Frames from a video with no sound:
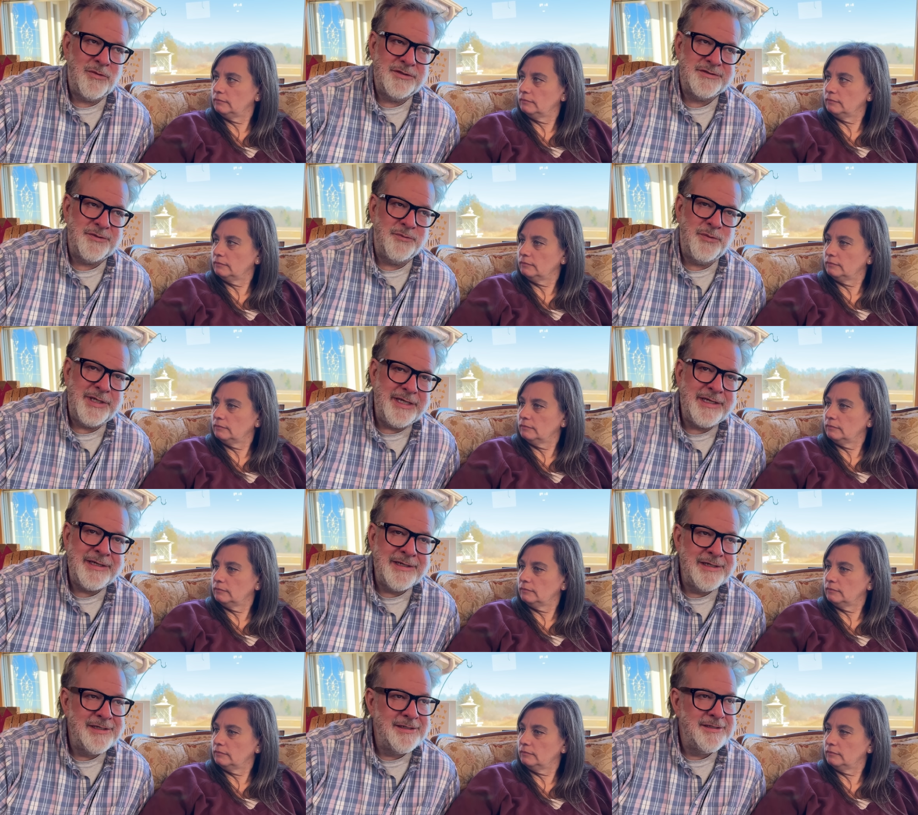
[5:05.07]
Speaker 1: once a
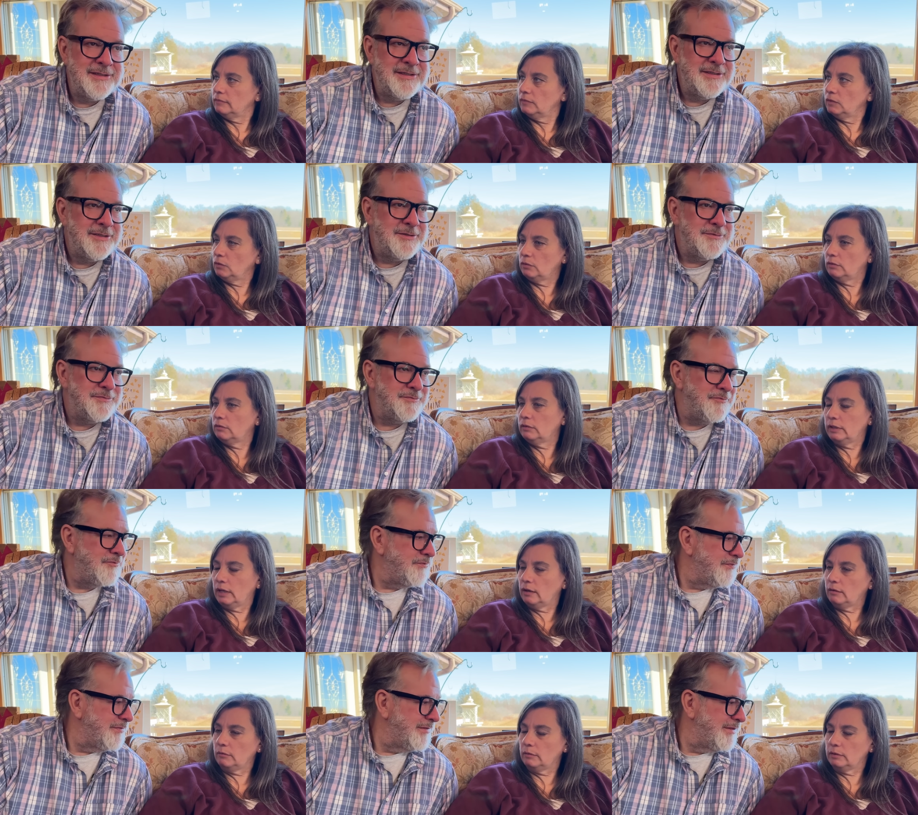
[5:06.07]
week.
Speaker 2: Or
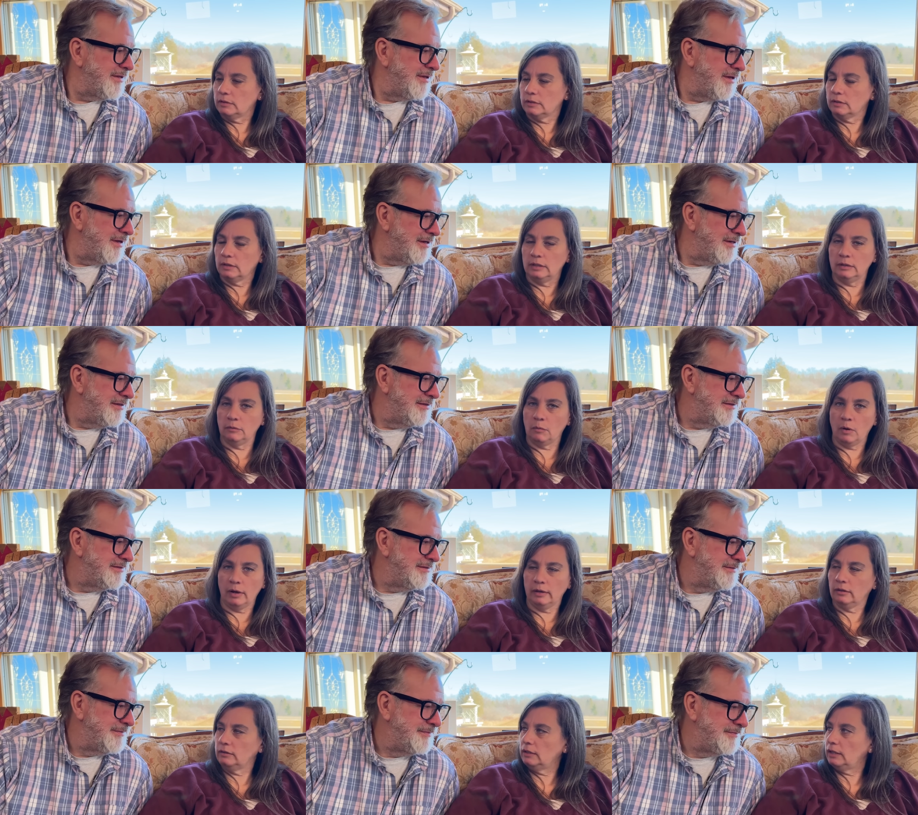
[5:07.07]
yeah, once in a
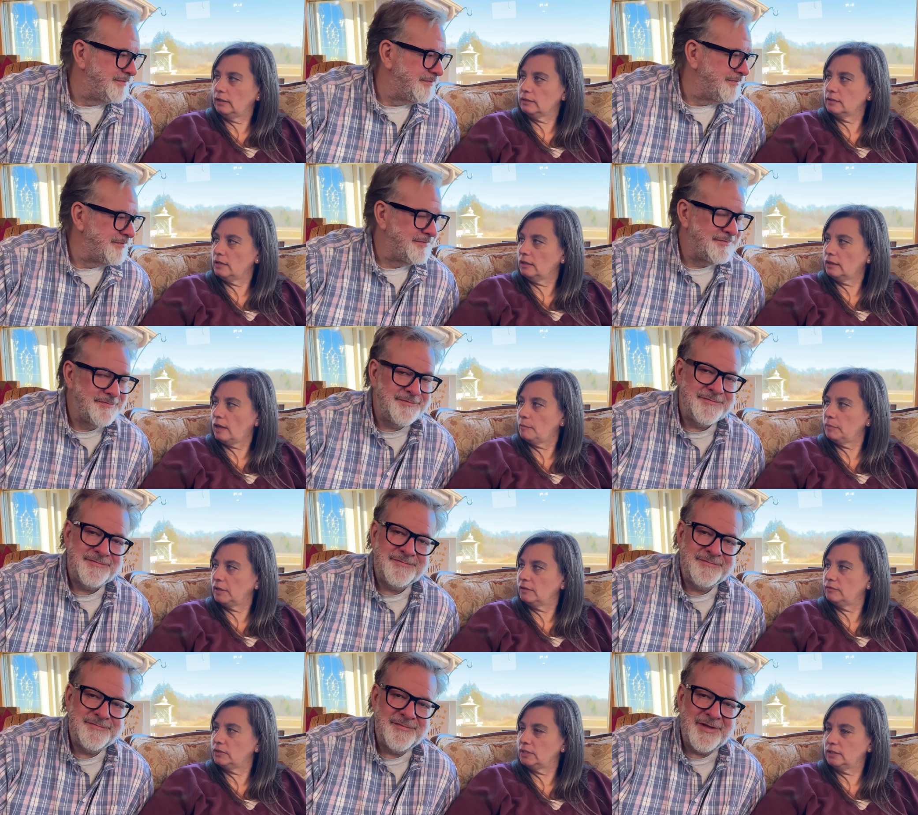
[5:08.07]
while. Yeah, it's not that
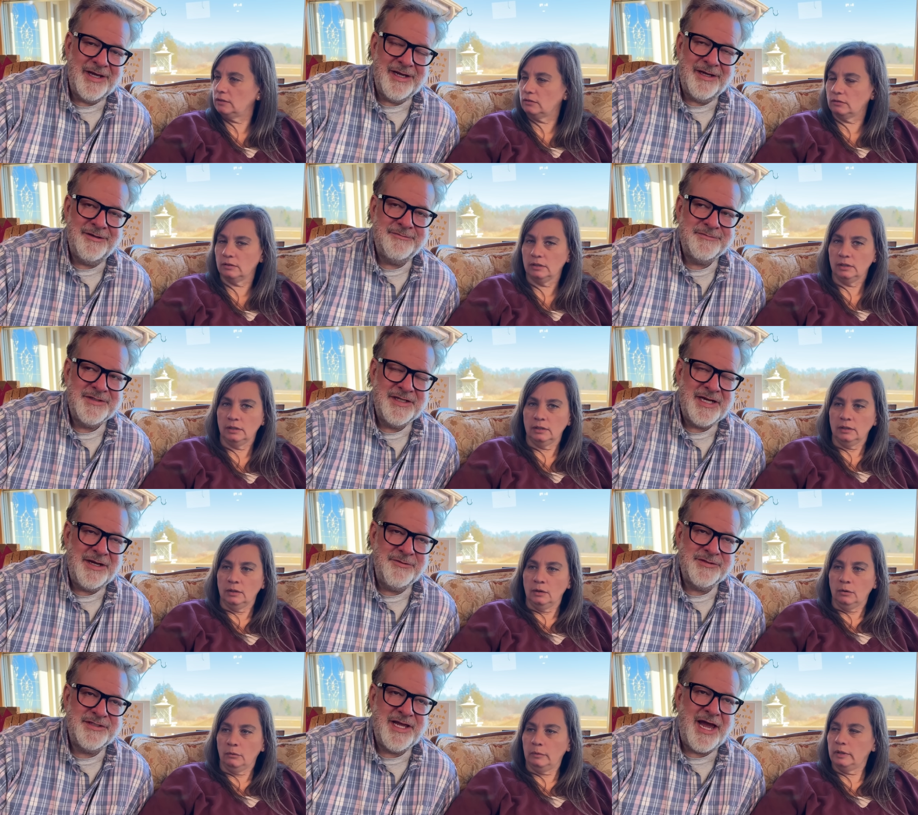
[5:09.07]
big of a deal. No, today
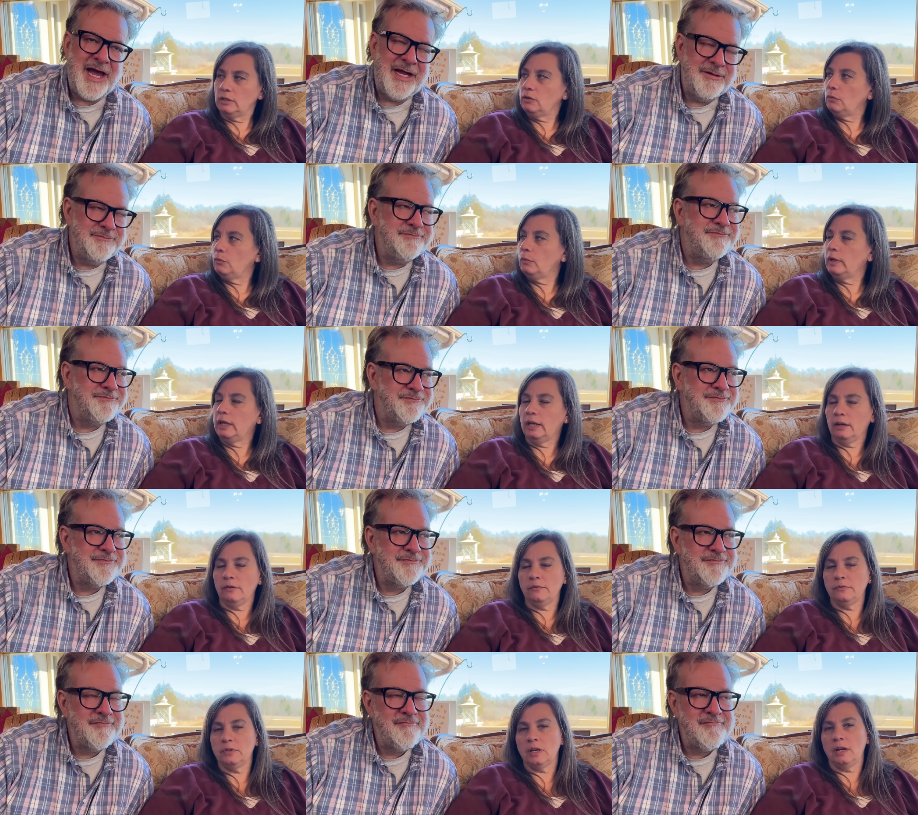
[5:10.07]
was that. We we
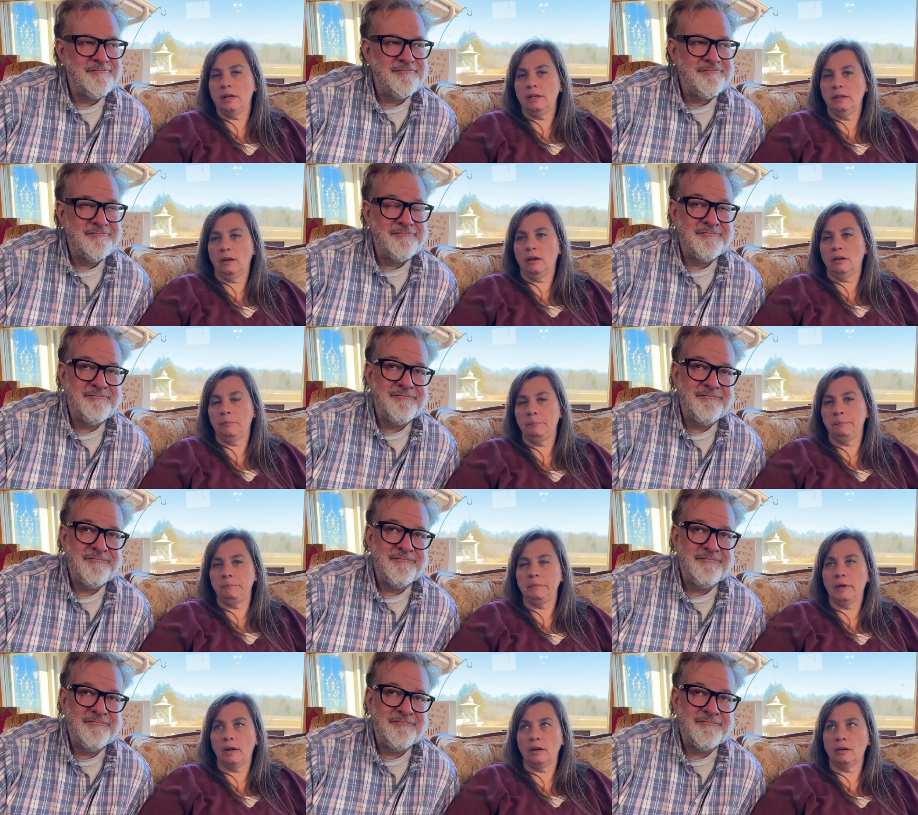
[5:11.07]
have done a
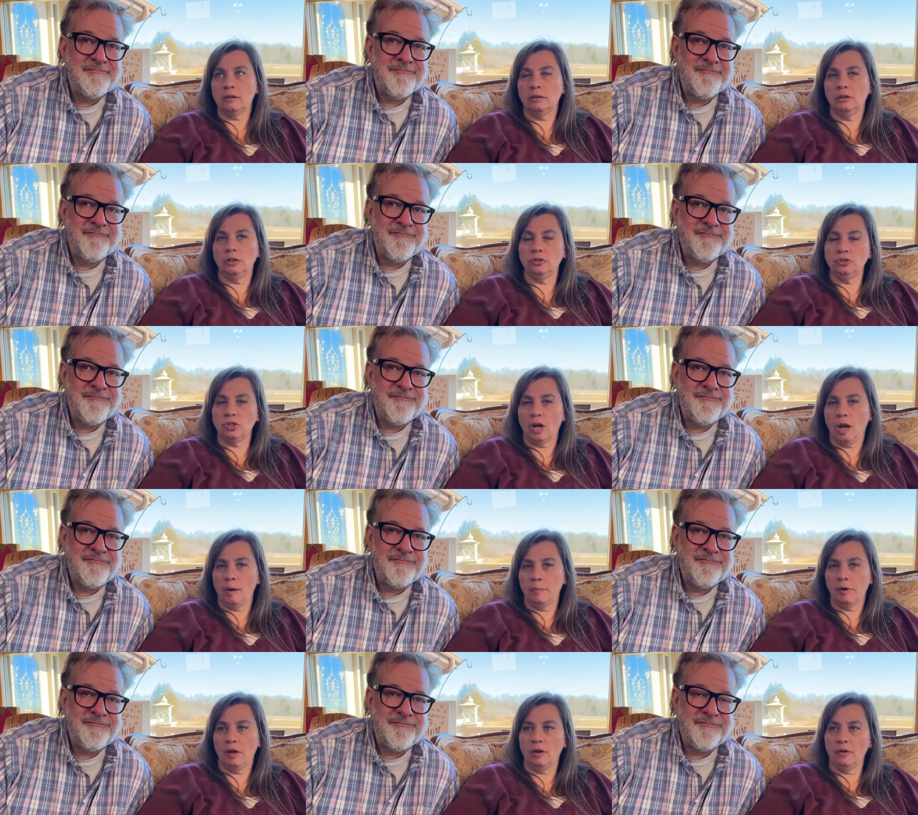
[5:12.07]
a good
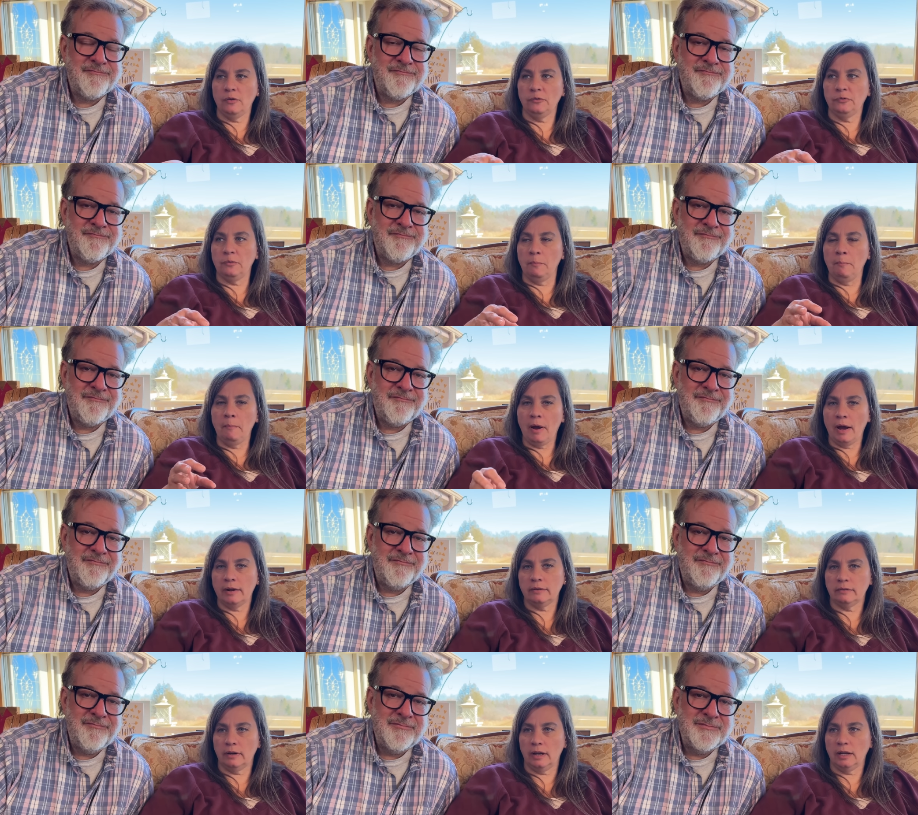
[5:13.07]
job of
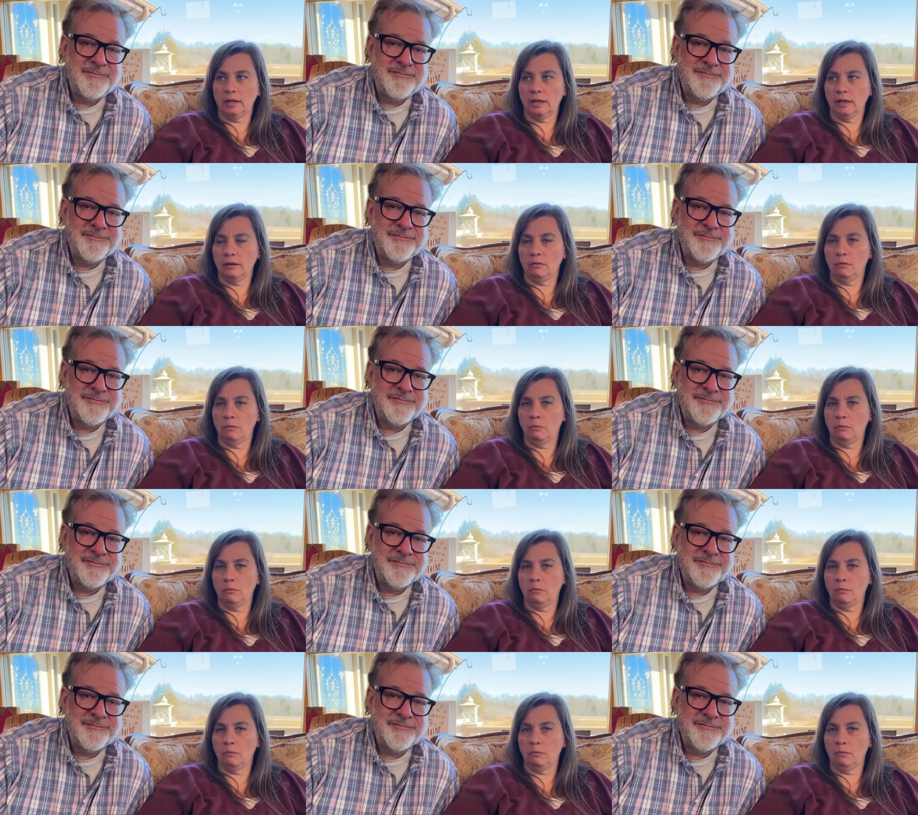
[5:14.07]
moderating